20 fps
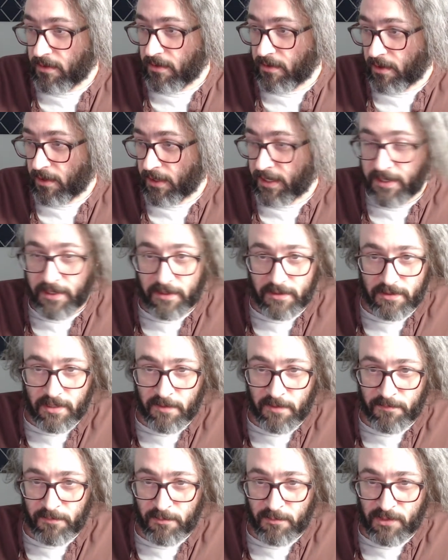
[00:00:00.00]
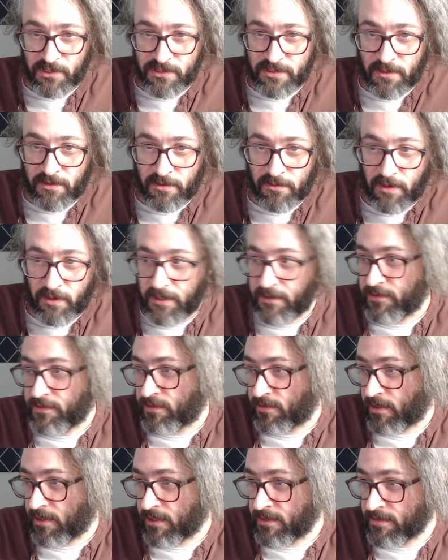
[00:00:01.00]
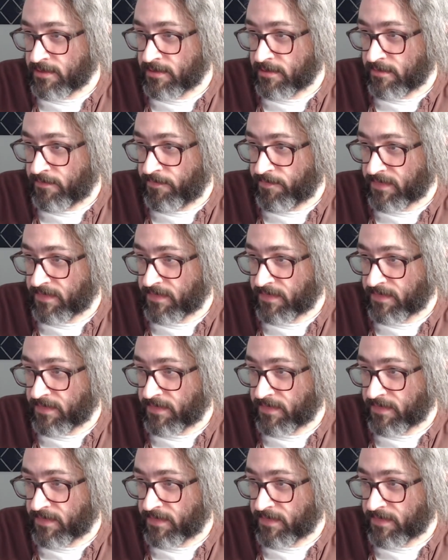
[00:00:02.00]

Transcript: All right, time for Bolzano-Weierstrass.